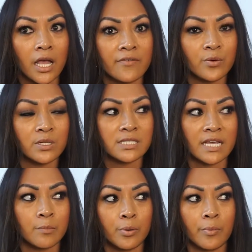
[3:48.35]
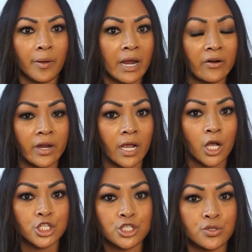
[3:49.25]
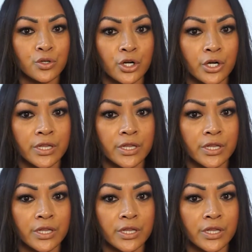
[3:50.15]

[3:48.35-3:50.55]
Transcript: Everyone's like preparing sooner